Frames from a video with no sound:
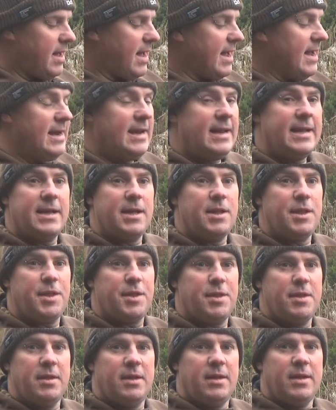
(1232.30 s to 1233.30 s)
Hayley
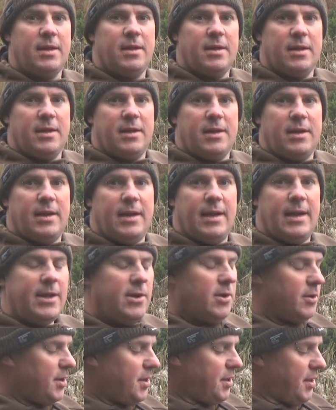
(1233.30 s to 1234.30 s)
is
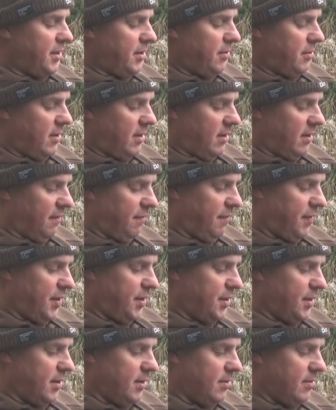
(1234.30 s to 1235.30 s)
Leon's other half,
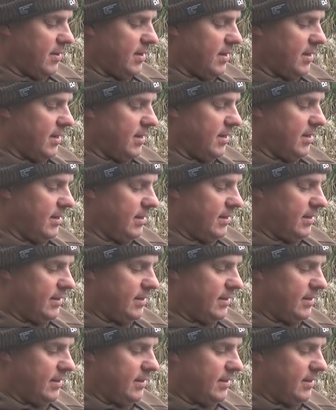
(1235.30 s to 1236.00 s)
so